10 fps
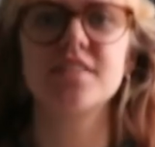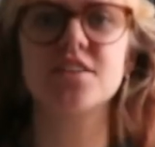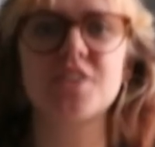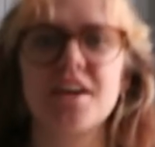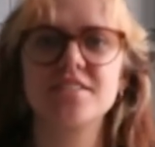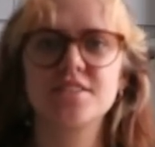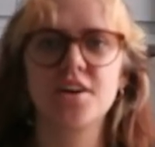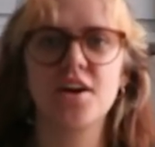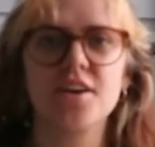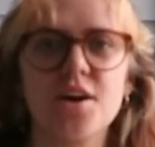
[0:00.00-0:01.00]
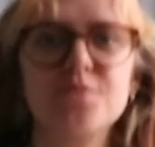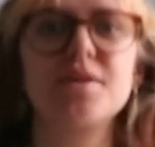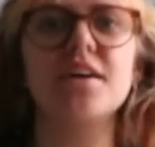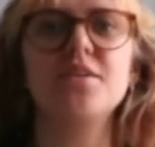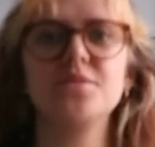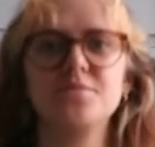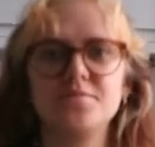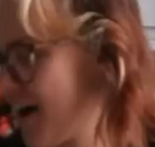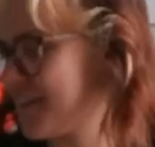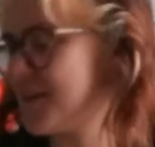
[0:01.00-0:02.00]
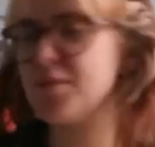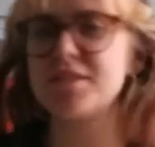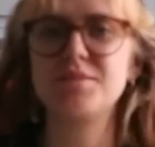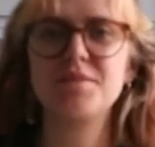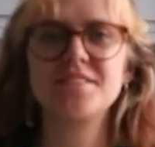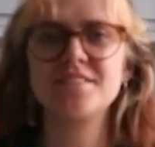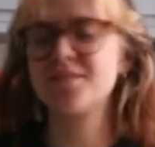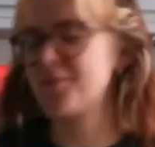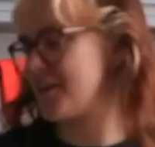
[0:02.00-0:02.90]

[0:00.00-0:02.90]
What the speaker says: Those kittens are gone home now. I think Missy misses them